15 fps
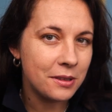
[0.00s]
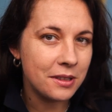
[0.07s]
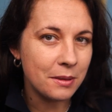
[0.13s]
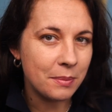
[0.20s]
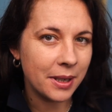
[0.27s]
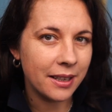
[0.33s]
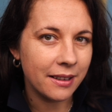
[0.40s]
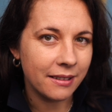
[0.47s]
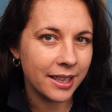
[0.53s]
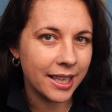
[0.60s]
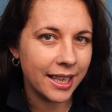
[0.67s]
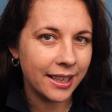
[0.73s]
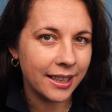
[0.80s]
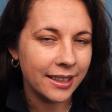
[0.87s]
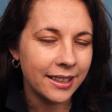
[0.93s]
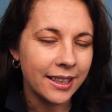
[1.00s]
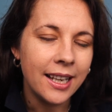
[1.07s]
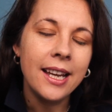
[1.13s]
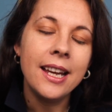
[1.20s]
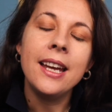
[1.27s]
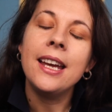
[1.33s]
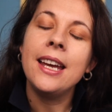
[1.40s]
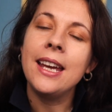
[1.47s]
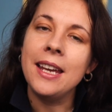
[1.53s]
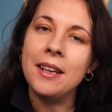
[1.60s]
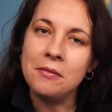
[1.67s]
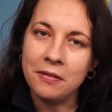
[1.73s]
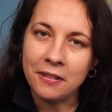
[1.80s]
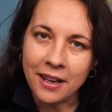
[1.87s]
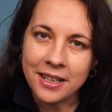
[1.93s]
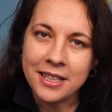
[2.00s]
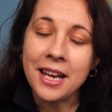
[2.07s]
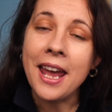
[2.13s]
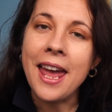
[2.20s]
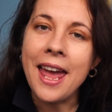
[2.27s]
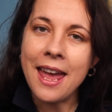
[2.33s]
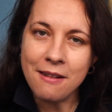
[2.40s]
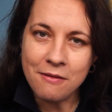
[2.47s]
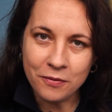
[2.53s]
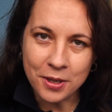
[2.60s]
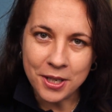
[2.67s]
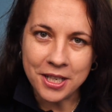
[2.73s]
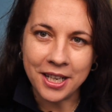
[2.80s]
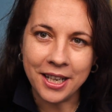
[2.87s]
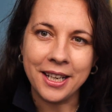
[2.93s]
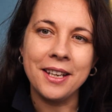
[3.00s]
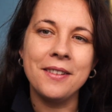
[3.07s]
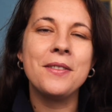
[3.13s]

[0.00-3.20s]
the parking. In fact, every ticket